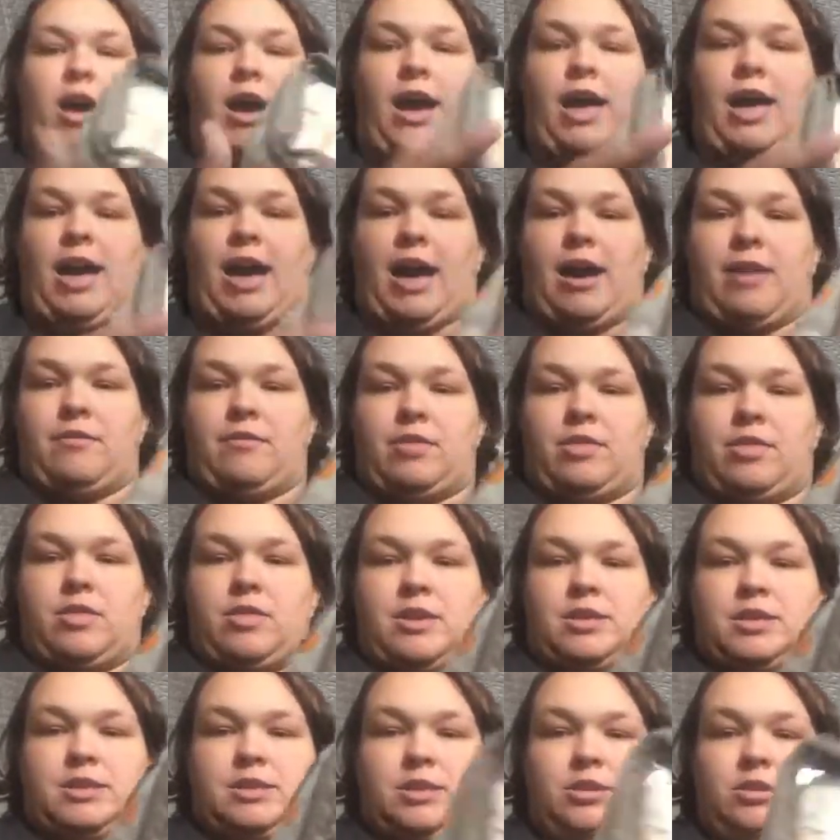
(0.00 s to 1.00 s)
I have
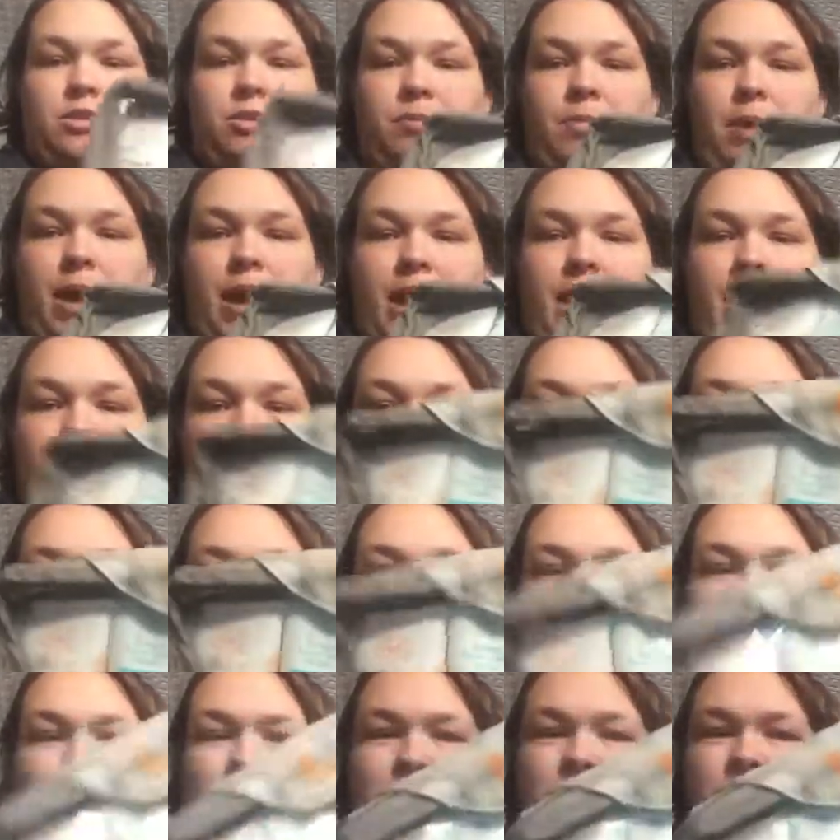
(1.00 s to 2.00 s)
this little bag.
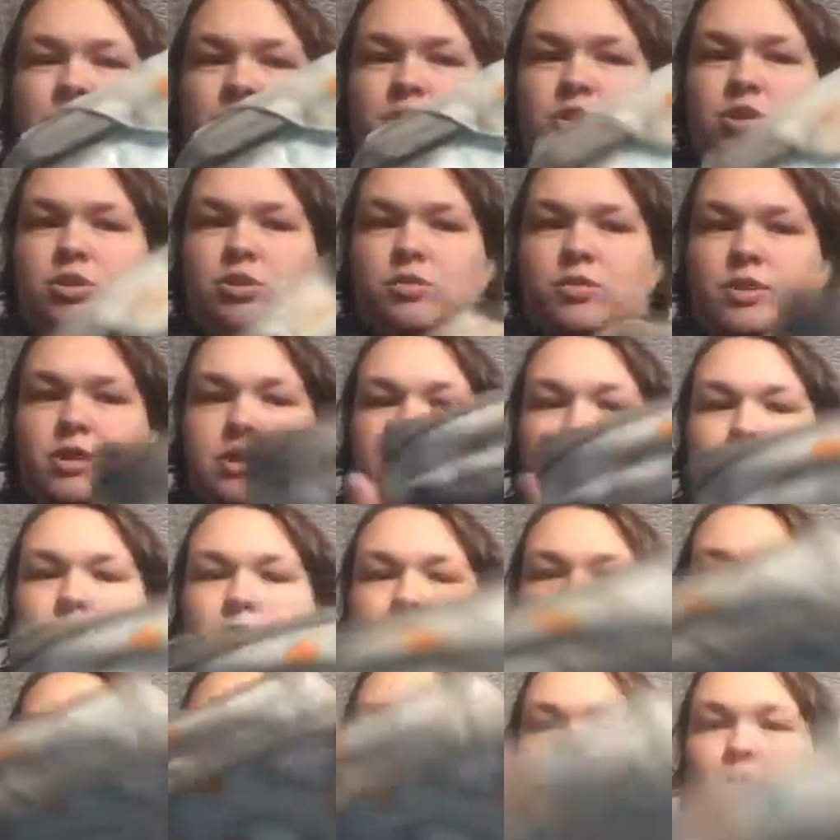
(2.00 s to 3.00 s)
We actually have 2 of these
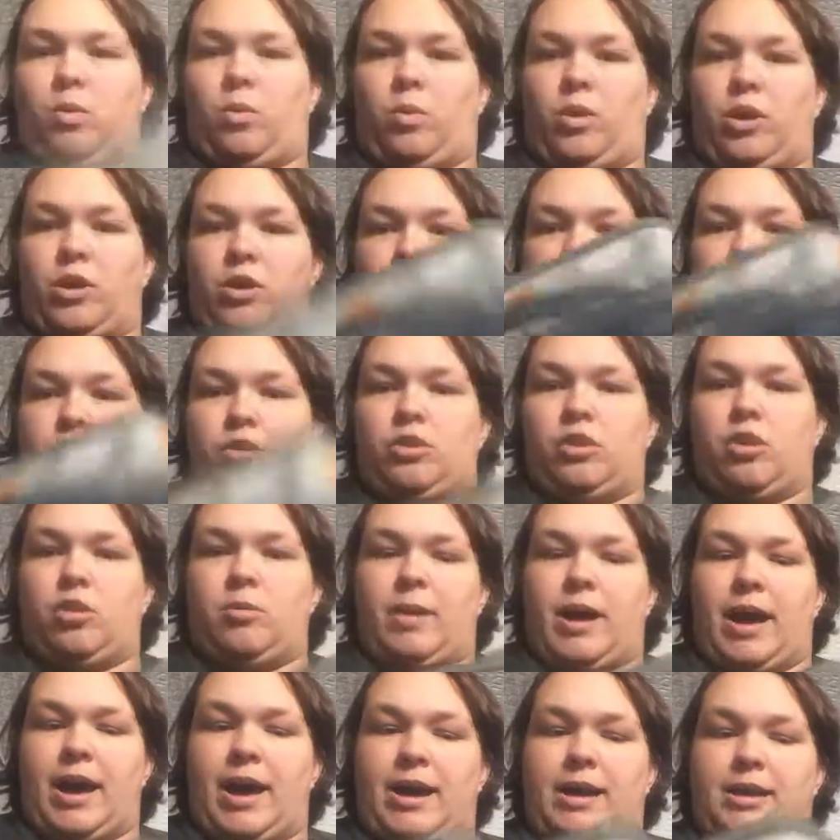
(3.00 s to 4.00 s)
little like weird go
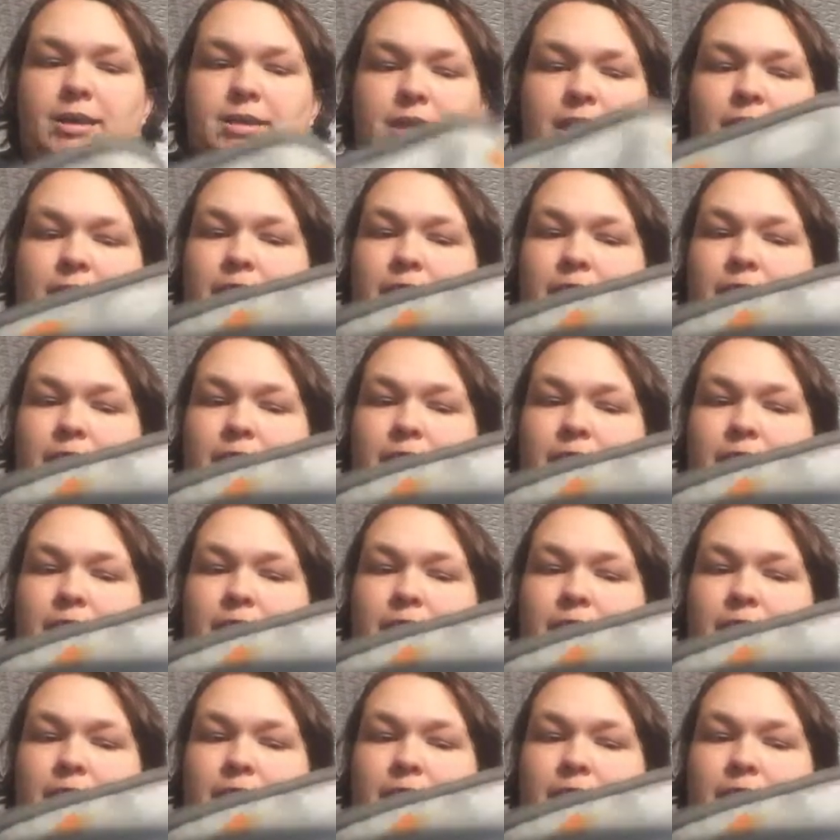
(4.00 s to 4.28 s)
bags.